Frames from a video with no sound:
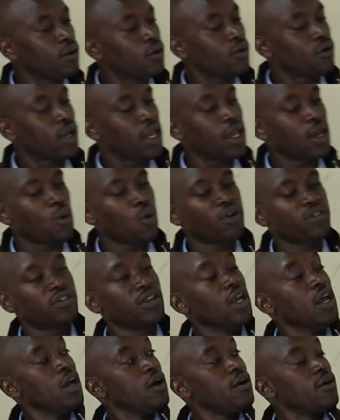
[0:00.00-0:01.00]

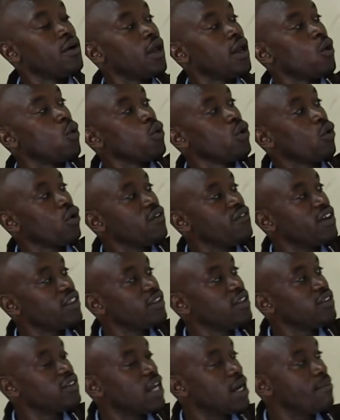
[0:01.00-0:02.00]
we convert
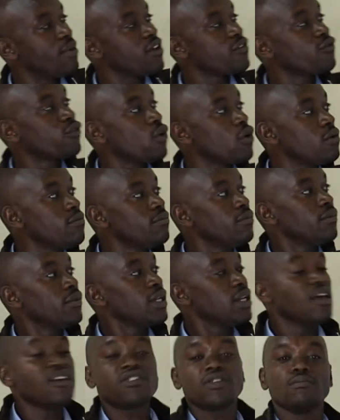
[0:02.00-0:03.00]
these numbers
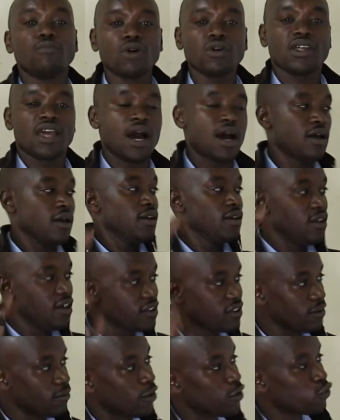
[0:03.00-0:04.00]
from
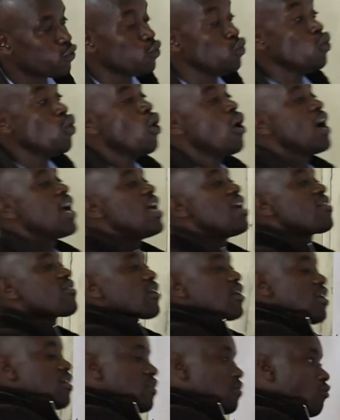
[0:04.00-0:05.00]
decimal to
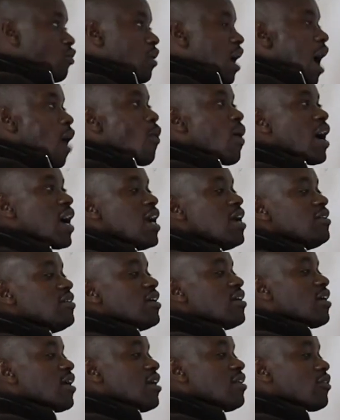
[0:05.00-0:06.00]
hexadecimal. Our
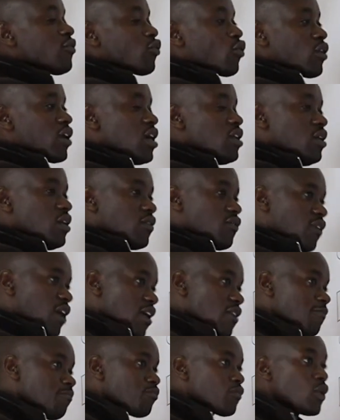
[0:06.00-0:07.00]

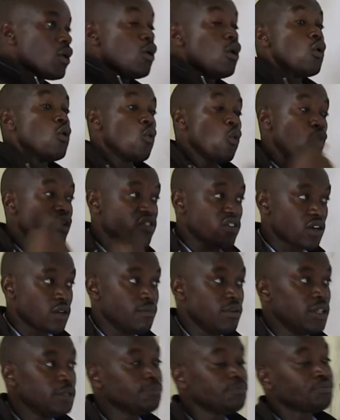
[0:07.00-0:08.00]
88/885, we shall
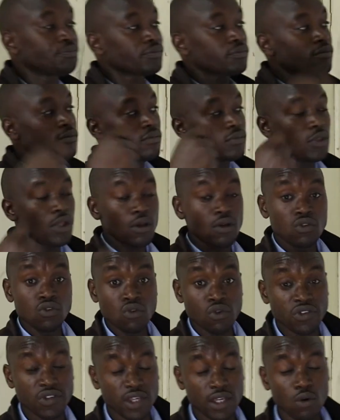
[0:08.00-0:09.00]
be
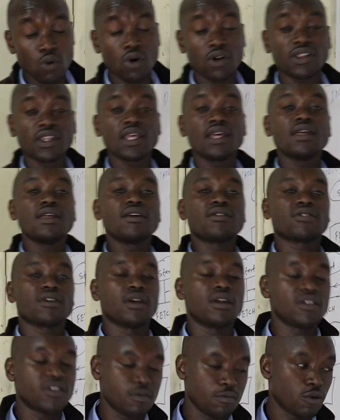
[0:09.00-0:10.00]
using what?
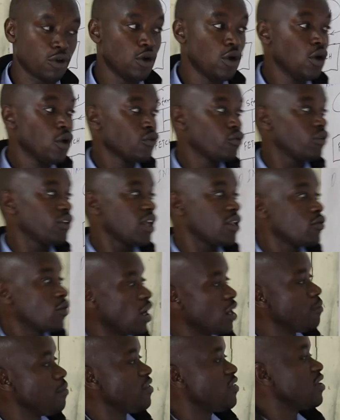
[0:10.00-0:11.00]
Hexadecimal. So that you
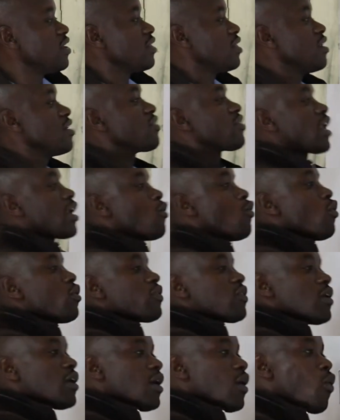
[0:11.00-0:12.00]
can be seeing things like
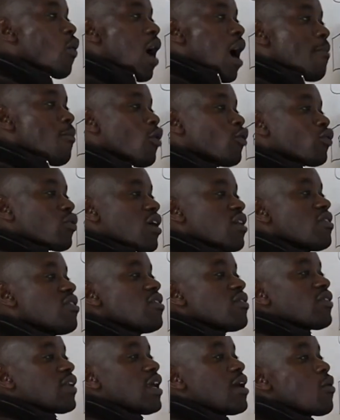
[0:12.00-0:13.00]
what? Well, I'm going to write
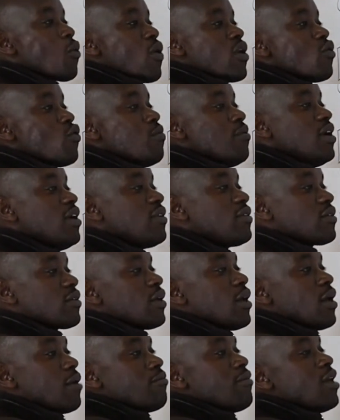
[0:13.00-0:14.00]
things like when we meet,
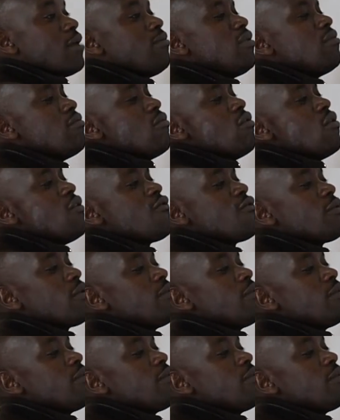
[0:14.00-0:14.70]
maybe move